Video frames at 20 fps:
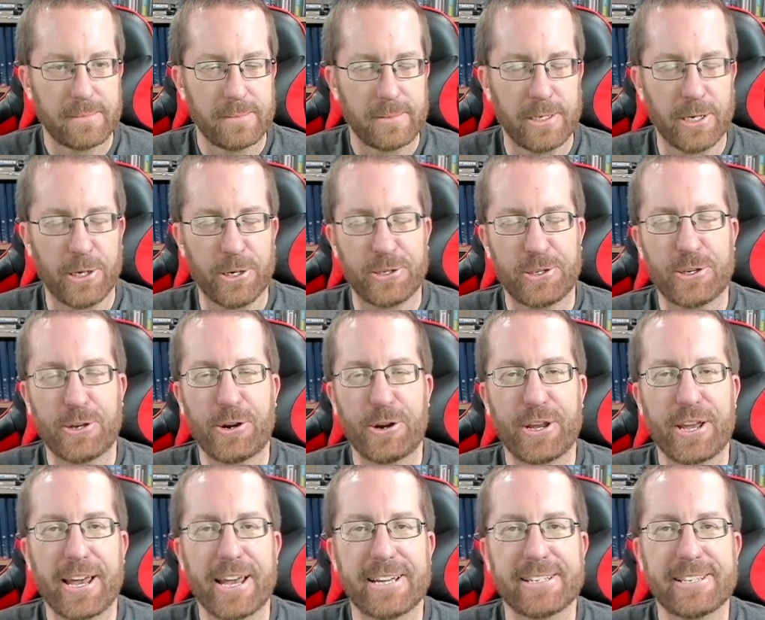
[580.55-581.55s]
Oh, sorry
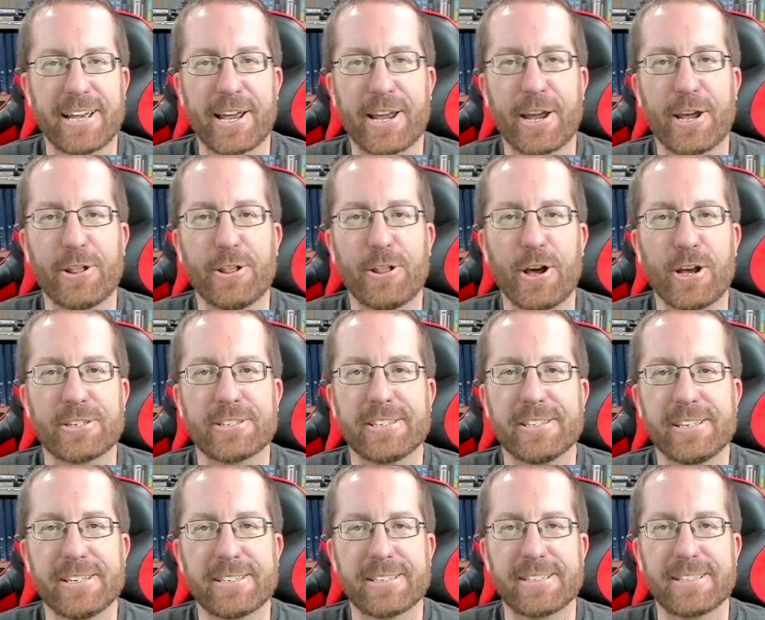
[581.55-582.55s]
guys, I got lost in
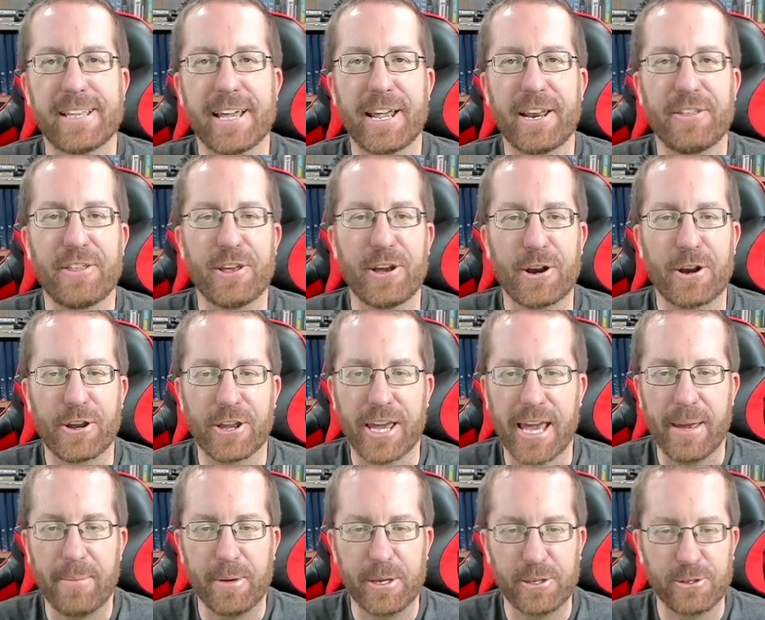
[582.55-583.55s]
this state-of-the-art
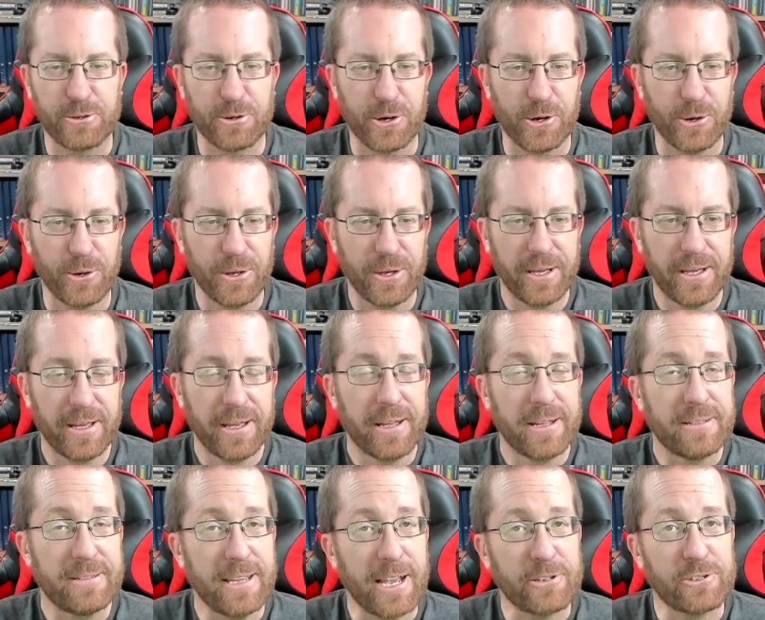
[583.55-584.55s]
game intro.
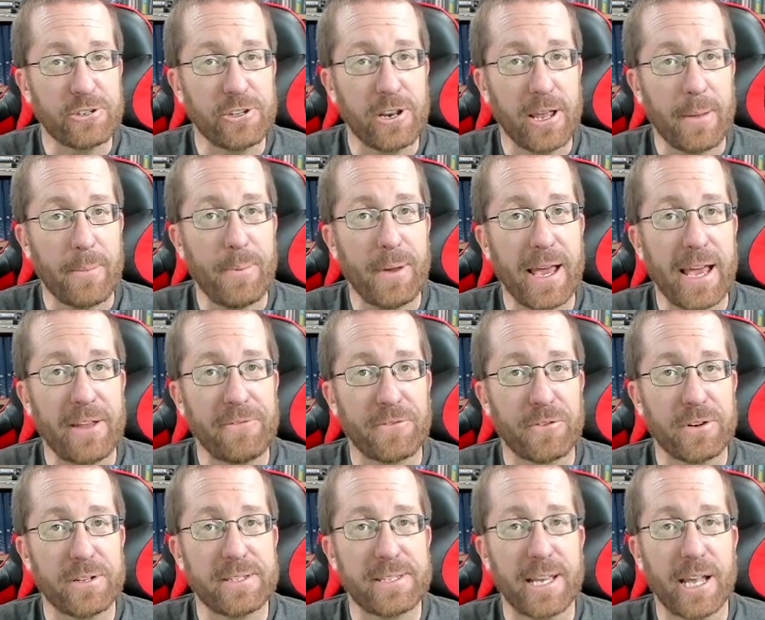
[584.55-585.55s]
It's actually not bad for
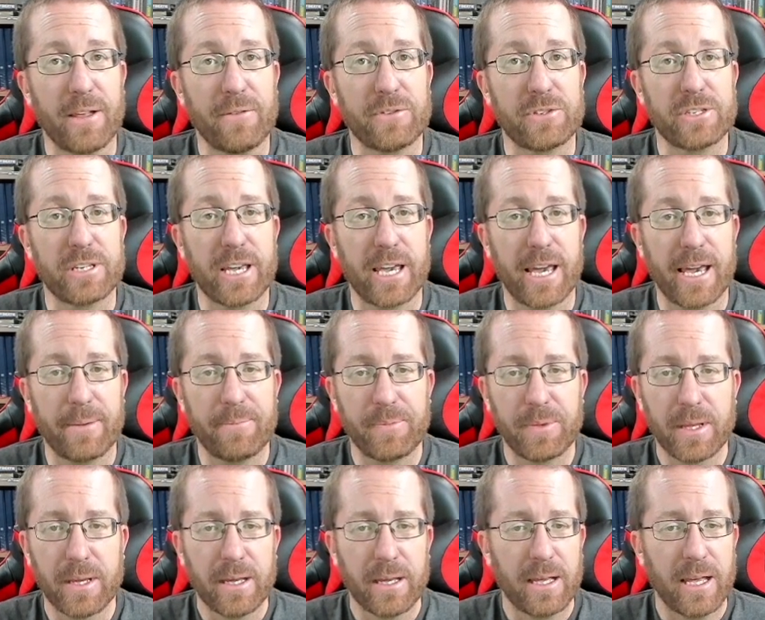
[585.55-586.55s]
an Intellivision game.
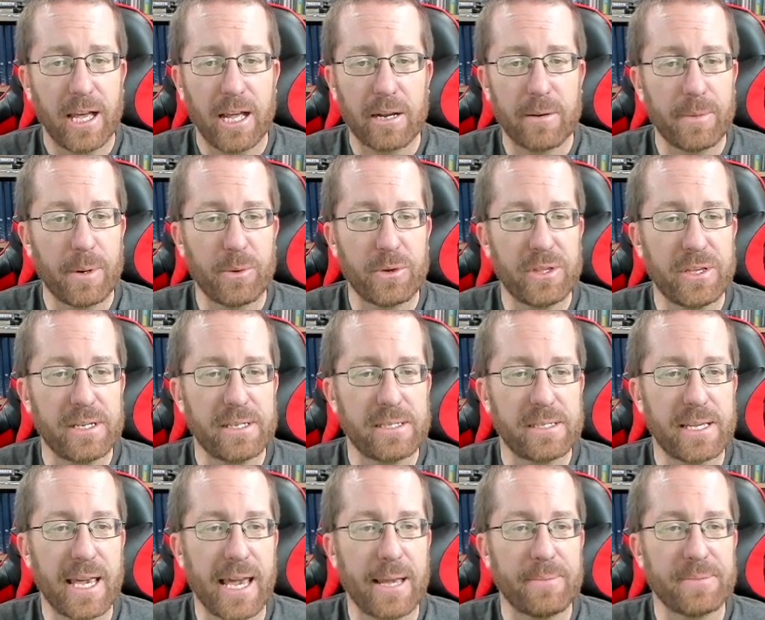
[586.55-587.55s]
I remember these
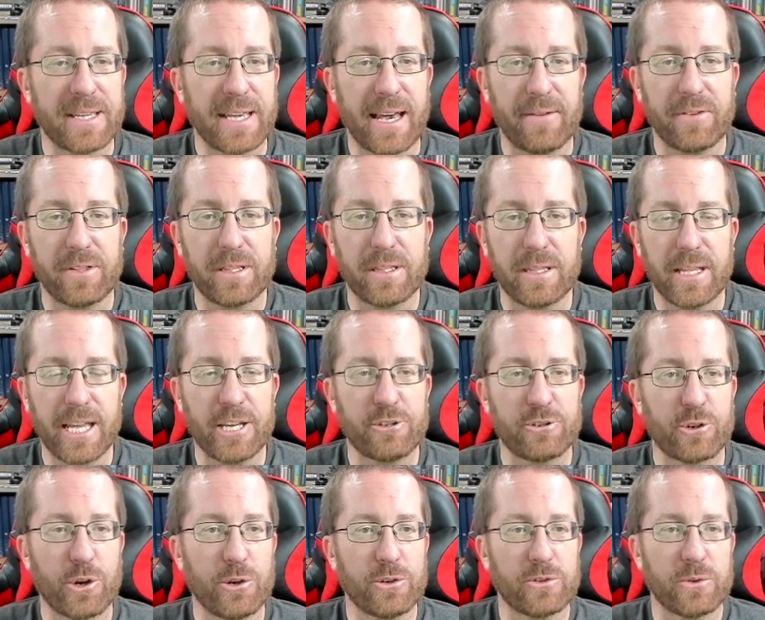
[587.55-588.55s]
games having
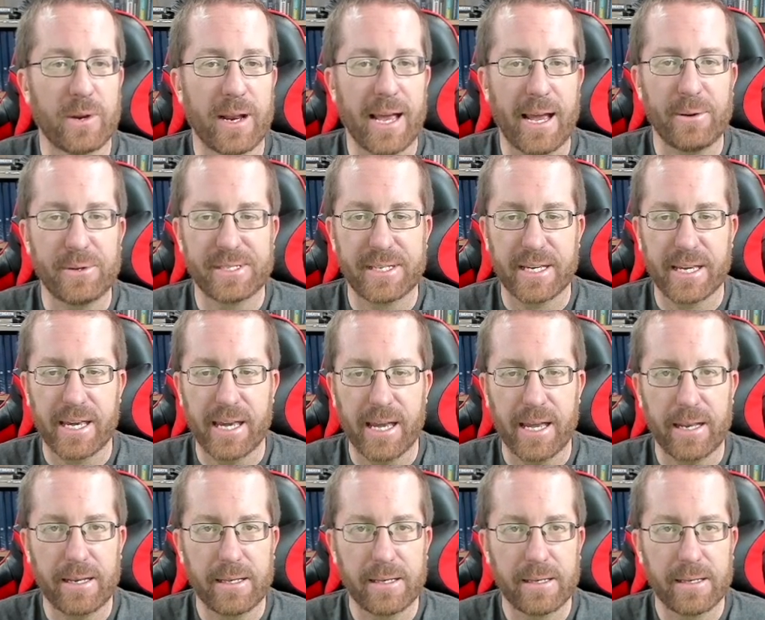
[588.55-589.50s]
intros when I was a kid.